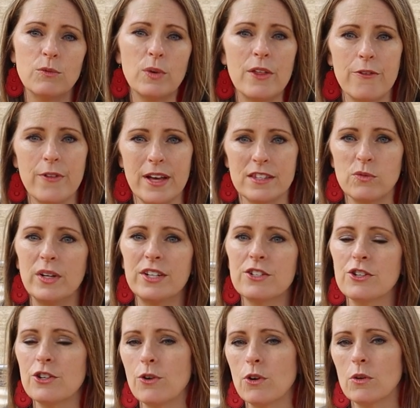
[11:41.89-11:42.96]
whether that's
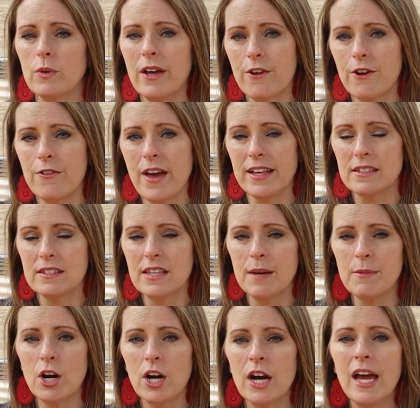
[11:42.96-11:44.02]
winter or whether that's
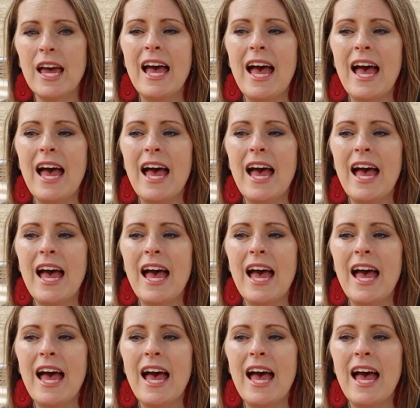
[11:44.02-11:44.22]
summer,